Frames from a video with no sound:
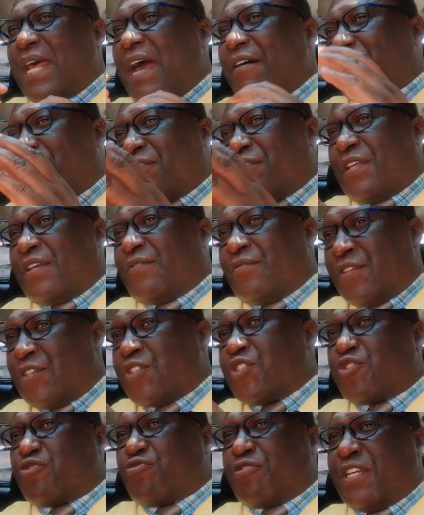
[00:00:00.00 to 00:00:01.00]
after the
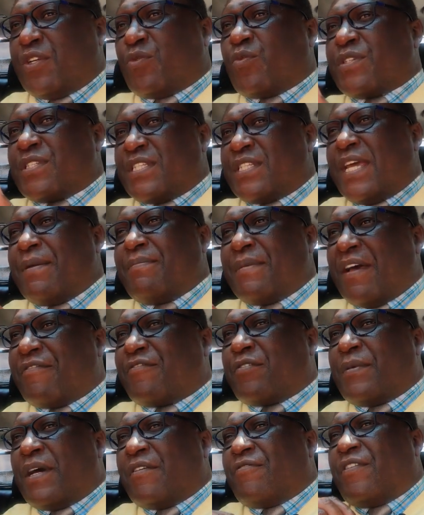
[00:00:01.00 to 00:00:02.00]
street was named
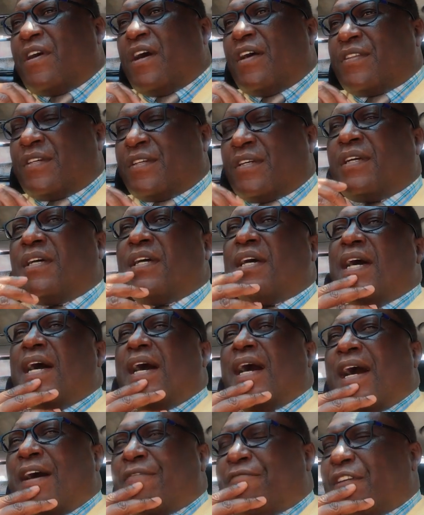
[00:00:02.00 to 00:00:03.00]
after my father,
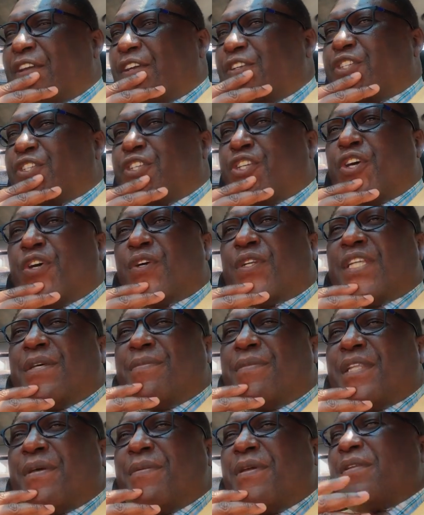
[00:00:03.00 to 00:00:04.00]
I figured, you know,
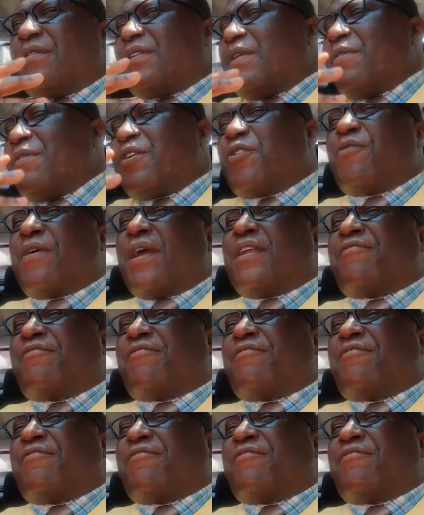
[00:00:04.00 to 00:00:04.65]
let me create a